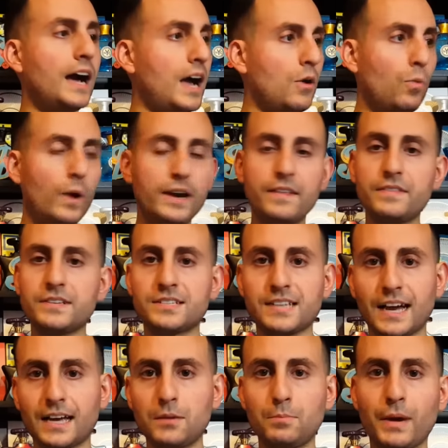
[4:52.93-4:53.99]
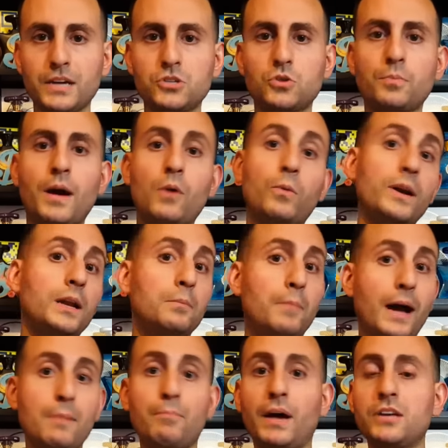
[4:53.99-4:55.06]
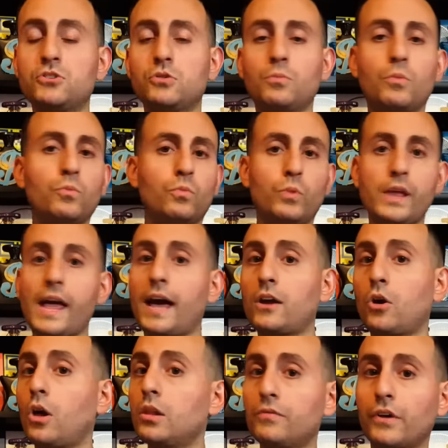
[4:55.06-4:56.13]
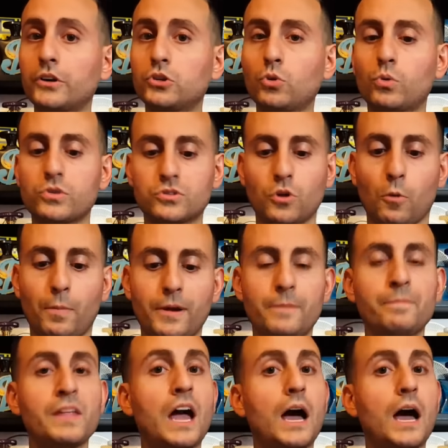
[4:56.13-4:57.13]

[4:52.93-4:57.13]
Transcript: I went in the second bedroom, I went in my bedroom, we had all of our doors open.